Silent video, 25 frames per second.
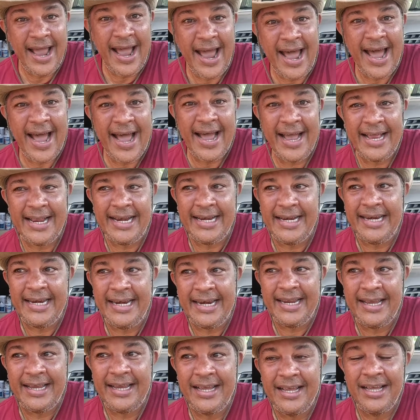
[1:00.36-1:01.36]

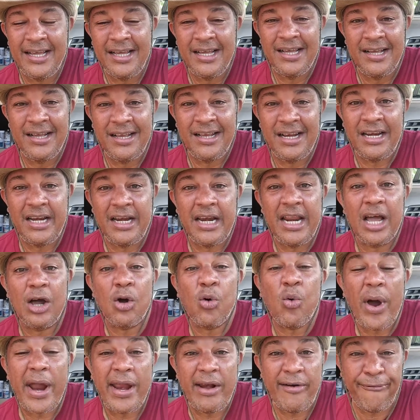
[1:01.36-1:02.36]
and they're
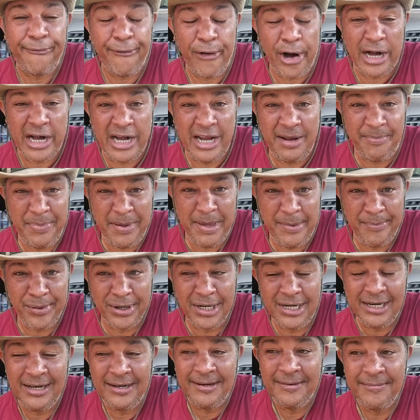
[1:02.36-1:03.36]
quite friendly
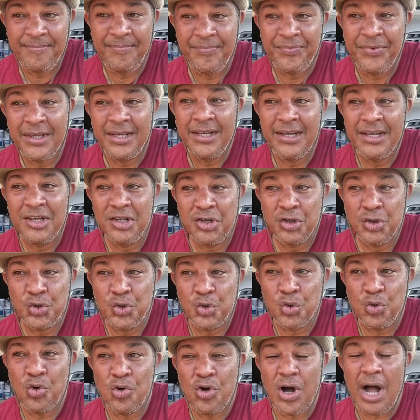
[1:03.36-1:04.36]
people
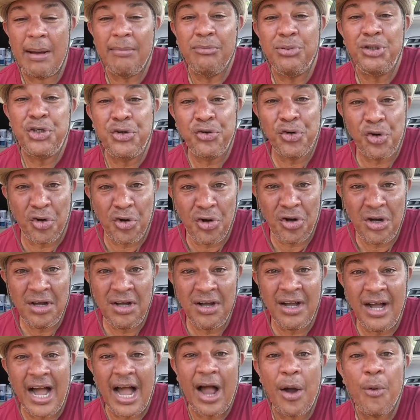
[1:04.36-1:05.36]
so i'm sure
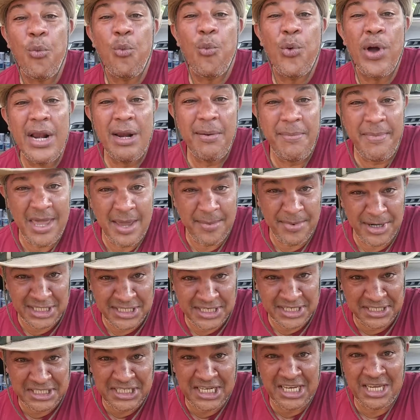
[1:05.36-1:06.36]
i will be able
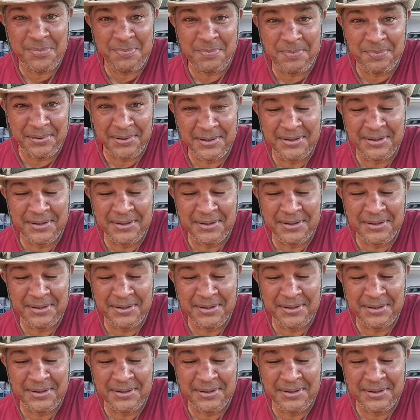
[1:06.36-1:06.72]
to tape